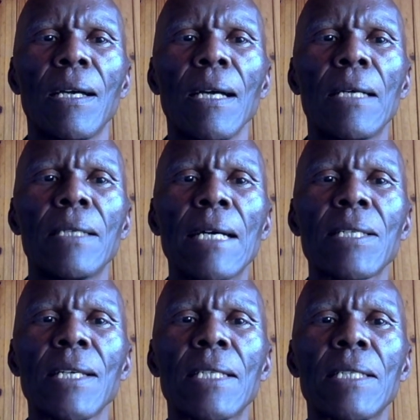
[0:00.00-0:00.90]
An
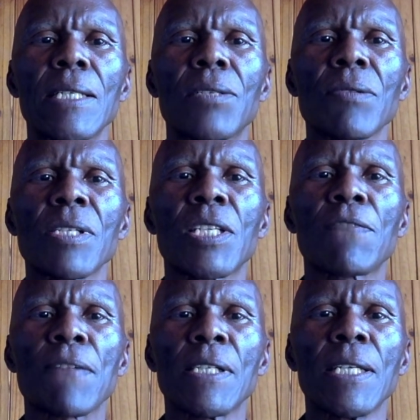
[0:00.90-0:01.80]
asset is
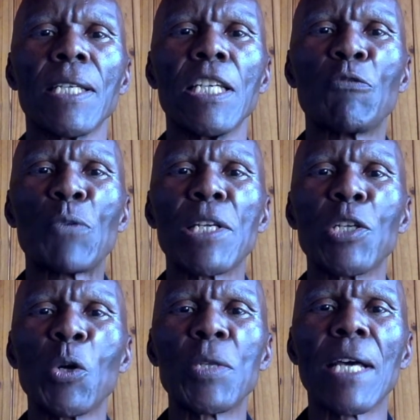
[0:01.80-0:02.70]
risk-free if we
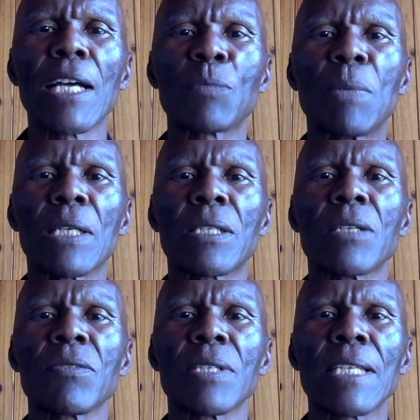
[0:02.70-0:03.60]
know the
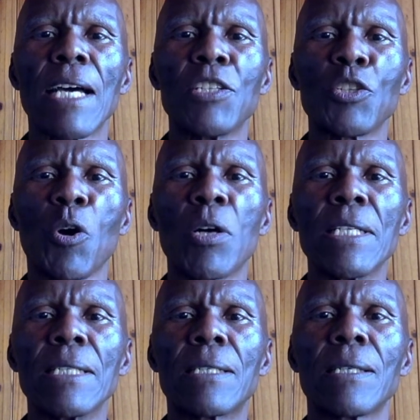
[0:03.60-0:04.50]
expected returns on
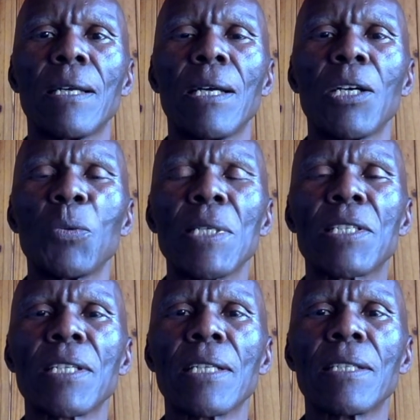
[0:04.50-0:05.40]
it with
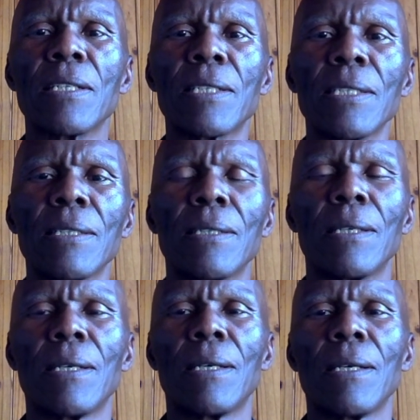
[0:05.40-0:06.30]
certainty.
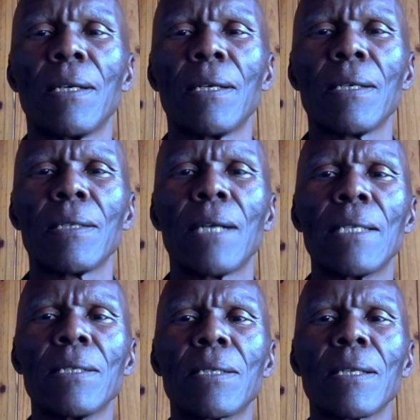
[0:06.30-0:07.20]
That
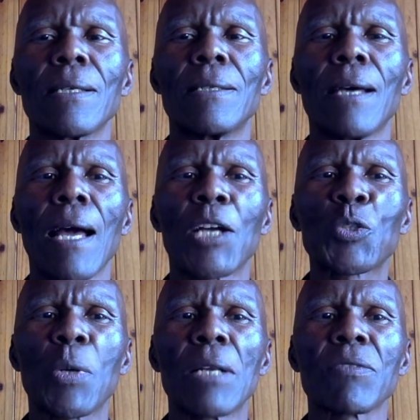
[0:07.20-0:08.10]
is, the
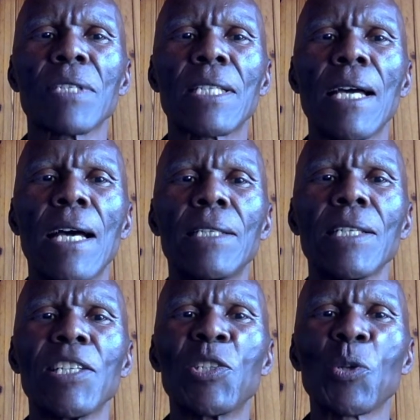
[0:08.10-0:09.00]
actual return
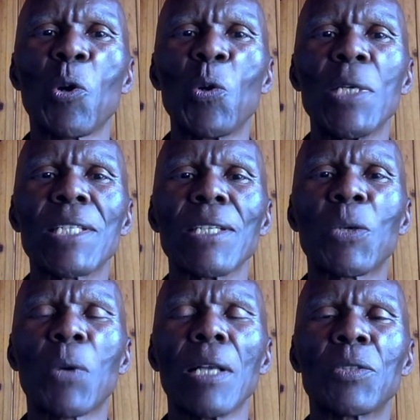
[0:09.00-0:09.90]
is always
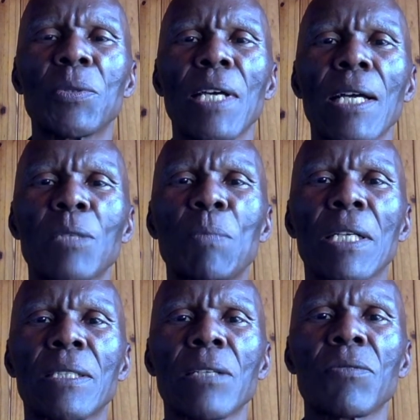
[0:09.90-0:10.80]
equal to the
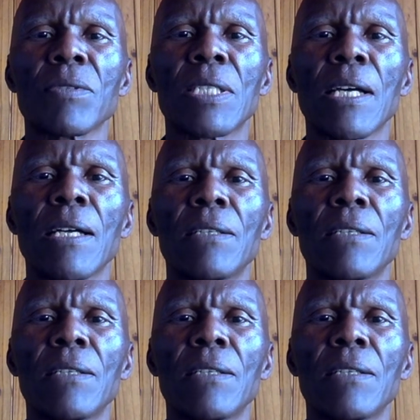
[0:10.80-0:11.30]
expected return.